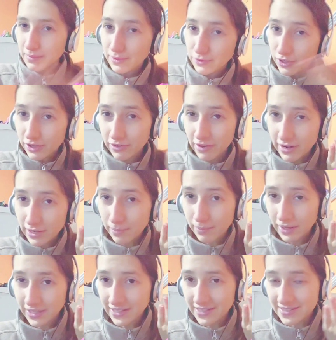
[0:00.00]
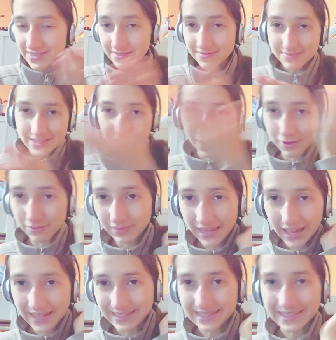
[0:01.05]
nutcracker bunnies. So,
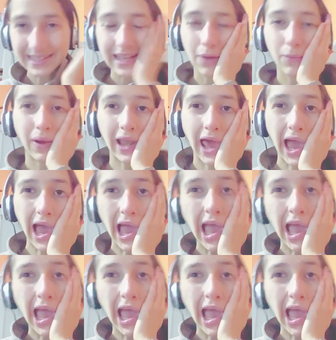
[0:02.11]
yes, voila,